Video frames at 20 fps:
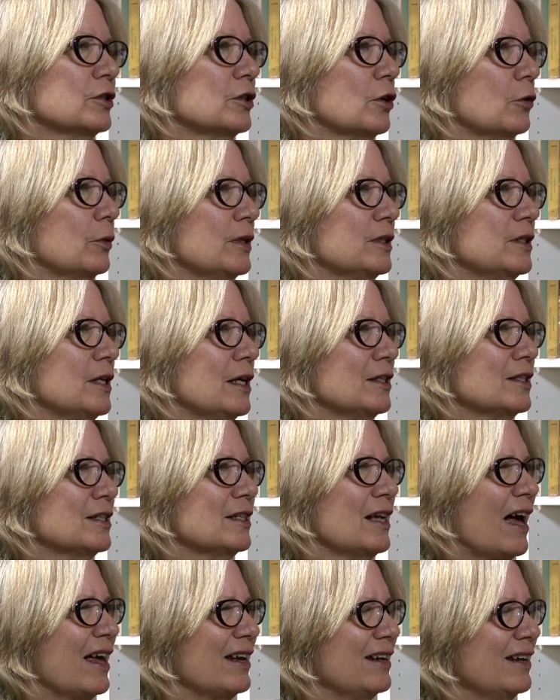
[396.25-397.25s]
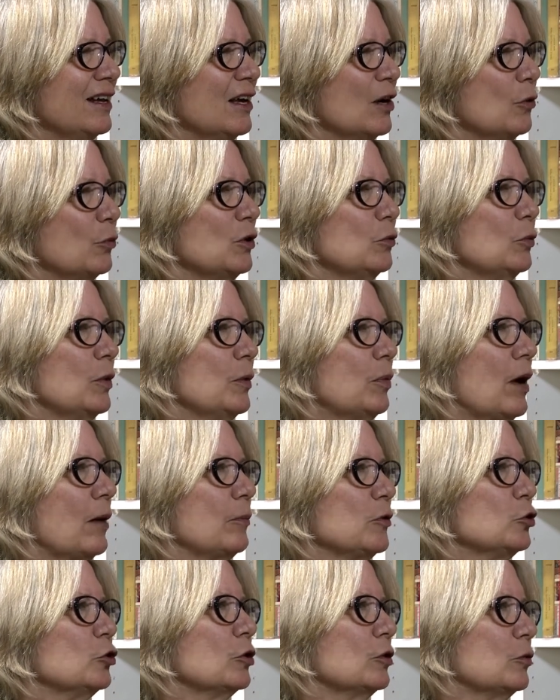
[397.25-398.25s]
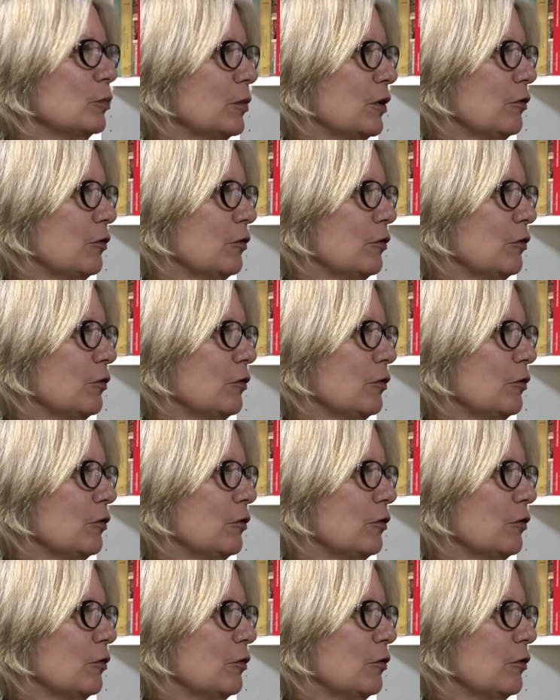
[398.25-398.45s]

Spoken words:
So it's not, we probably shouldn't